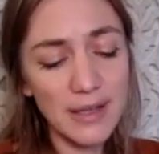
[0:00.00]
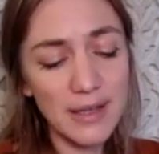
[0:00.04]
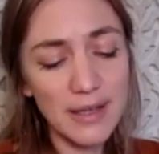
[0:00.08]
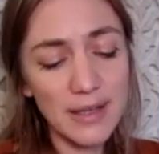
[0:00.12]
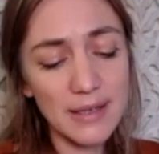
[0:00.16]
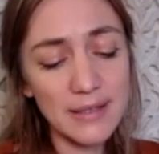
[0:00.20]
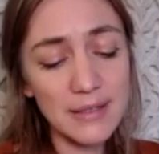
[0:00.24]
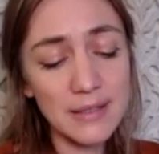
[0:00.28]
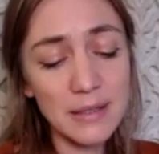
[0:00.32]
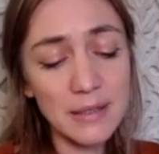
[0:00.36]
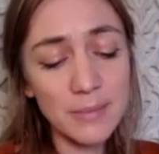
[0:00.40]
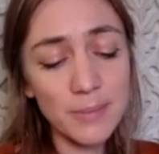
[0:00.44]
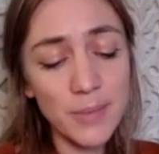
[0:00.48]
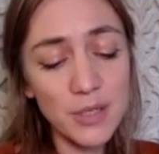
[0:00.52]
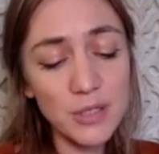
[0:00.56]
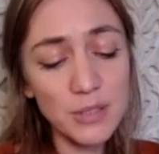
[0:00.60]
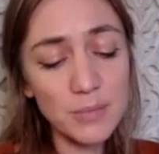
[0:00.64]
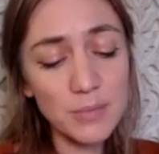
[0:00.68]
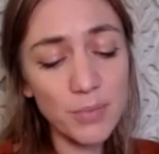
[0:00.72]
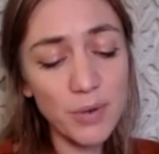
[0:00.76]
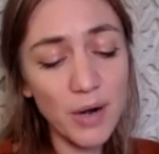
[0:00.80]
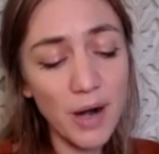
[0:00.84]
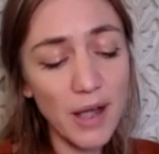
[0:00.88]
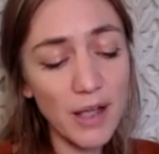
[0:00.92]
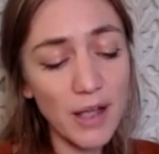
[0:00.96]
into the most
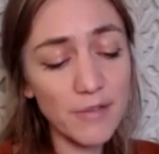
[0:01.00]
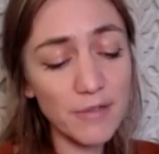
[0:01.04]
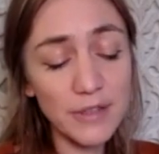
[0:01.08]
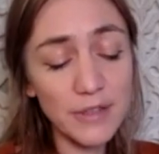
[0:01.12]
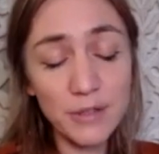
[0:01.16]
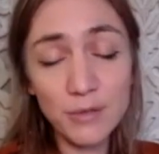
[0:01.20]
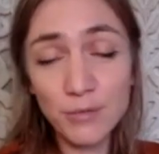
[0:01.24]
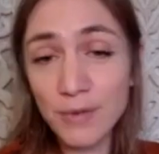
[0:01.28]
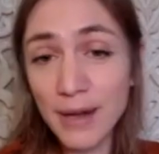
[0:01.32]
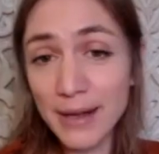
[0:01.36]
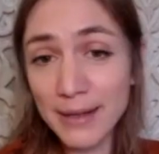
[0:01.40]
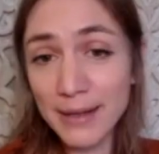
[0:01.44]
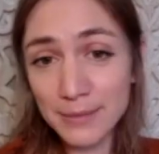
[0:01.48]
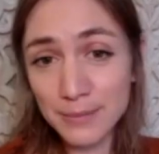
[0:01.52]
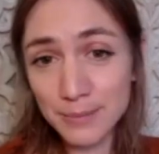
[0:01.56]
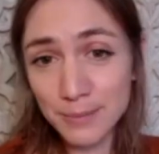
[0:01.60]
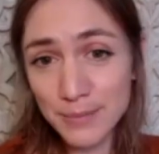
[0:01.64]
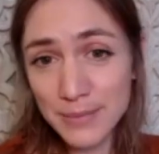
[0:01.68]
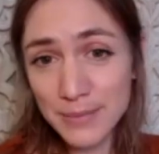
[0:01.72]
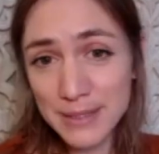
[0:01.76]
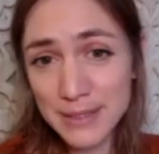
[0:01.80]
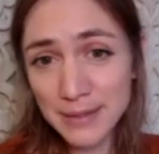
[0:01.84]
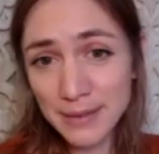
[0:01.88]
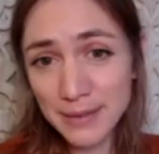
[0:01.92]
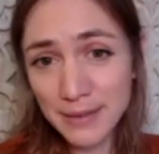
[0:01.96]
private
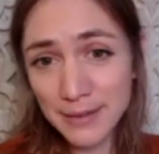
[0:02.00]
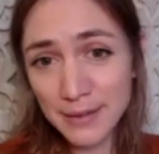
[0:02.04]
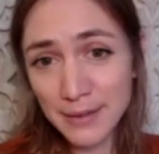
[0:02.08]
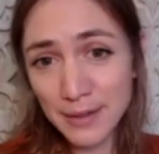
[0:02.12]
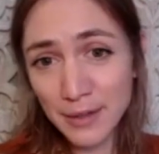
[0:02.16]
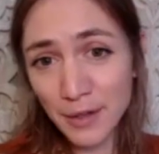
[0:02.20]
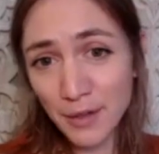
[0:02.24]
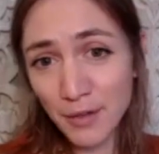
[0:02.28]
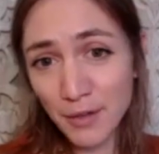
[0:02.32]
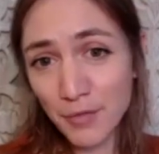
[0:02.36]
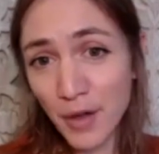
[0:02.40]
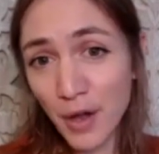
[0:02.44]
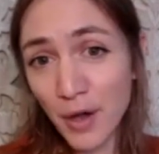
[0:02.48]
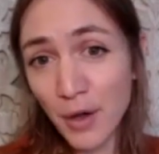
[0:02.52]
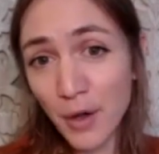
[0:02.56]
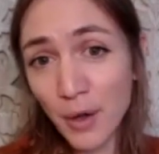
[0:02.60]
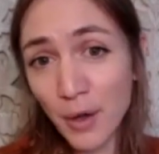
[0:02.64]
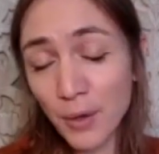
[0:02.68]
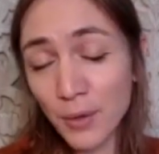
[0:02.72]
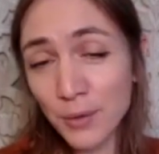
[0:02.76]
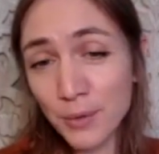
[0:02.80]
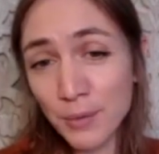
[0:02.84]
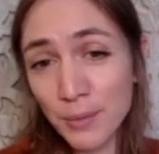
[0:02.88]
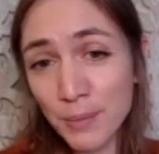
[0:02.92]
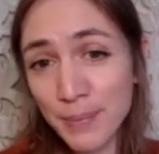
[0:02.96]
realms of our
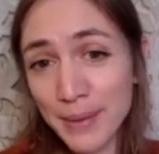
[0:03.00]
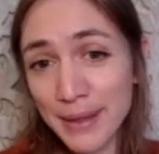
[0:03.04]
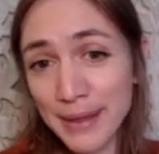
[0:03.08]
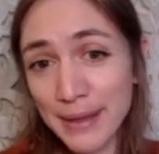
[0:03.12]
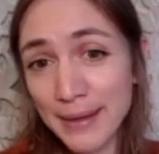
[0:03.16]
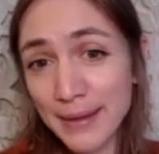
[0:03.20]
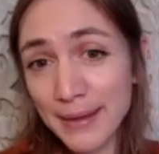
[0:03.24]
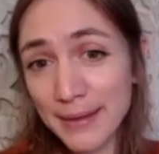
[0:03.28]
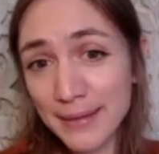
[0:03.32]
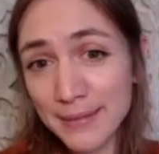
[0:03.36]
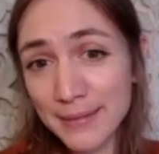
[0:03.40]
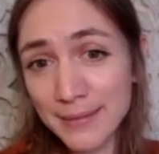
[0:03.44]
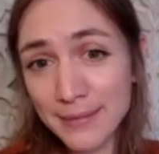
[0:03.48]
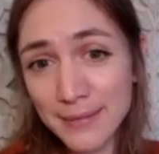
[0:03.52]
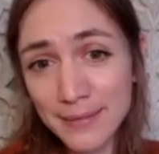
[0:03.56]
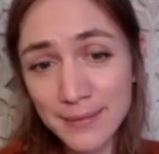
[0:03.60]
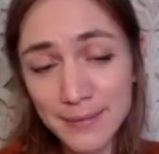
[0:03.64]
own being.